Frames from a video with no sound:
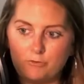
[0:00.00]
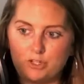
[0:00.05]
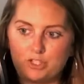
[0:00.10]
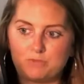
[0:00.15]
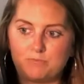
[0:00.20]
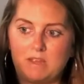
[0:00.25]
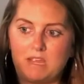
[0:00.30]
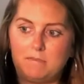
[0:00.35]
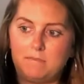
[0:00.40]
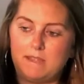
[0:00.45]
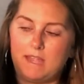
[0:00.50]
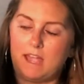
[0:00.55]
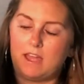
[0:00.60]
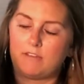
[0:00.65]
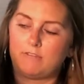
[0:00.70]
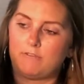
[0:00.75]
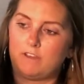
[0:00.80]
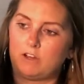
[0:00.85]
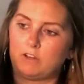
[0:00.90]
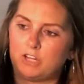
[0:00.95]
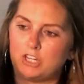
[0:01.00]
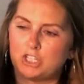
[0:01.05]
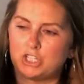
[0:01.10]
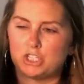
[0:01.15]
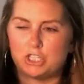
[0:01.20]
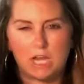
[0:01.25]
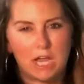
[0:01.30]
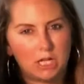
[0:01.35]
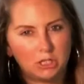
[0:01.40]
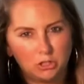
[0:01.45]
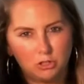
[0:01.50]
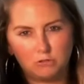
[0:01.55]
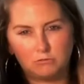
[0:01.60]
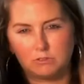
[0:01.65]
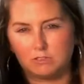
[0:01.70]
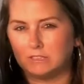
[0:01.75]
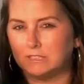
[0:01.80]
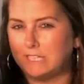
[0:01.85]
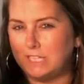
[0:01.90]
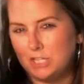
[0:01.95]
which made me have very shallow
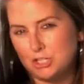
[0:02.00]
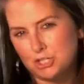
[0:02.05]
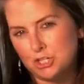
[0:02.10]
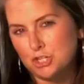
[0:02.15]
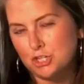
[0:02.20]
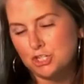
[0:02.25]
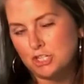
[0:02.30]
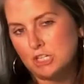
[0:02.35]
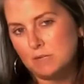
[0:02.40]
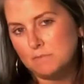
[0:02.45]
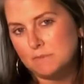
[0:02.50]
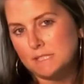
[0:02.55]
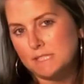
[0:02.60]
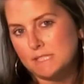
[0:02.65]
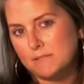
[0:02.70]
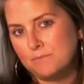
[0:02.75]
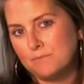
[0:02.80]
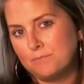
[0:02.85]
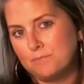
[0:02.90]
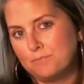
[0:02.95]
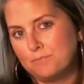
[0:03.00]
relationships